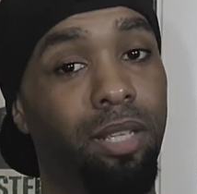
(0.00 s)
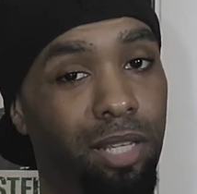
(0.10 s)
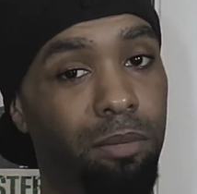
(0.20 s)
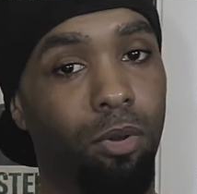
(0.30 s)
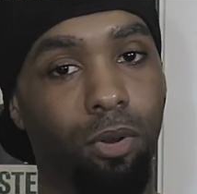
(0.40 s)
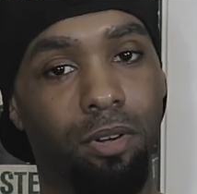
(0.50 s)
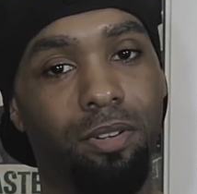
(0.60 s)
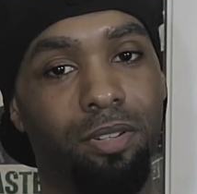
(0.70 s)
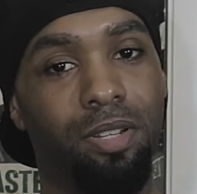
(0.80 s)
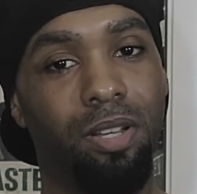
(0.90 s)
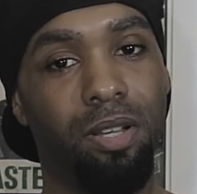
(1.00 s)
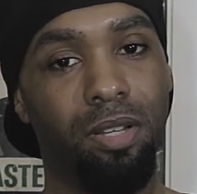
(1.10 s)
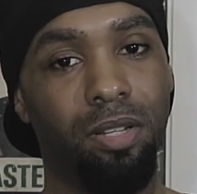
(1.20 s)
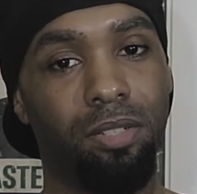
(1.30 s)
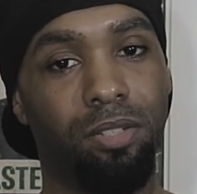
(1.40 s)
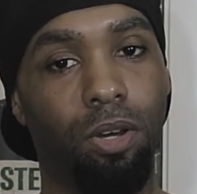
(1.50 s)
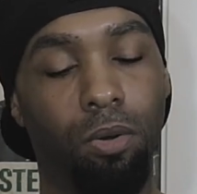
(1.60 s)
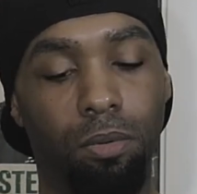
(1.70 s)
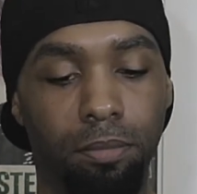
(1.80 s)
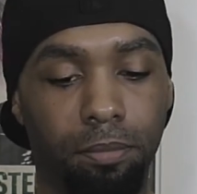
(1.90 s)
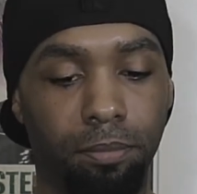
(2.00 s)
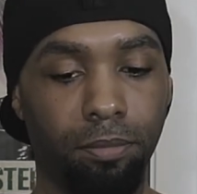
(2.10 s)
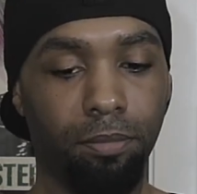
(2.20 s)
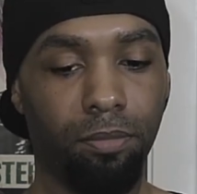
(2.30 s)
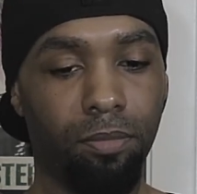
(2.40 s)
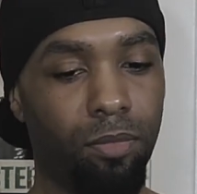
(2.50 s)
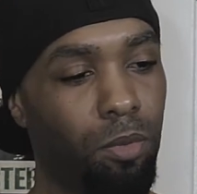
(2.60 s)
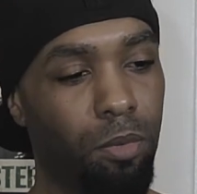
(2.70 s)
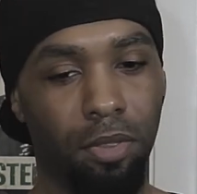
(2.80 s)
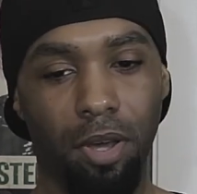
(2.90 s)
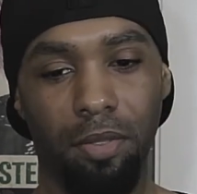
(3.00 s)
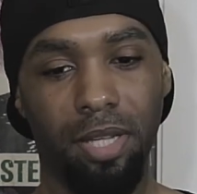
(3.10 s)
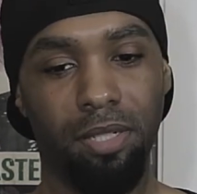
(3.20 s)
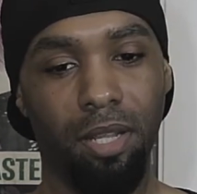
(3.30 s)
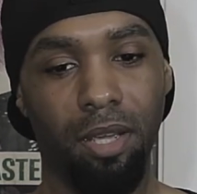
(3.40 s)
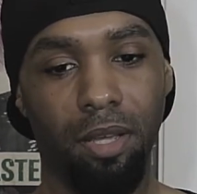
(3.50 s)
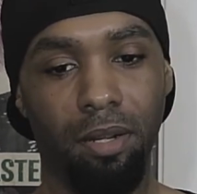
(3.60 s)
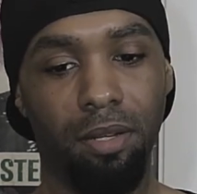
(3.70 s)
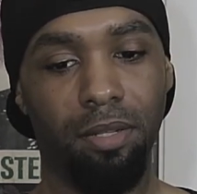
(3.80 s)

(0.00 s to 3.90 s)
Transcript: eat more. So, with all that said,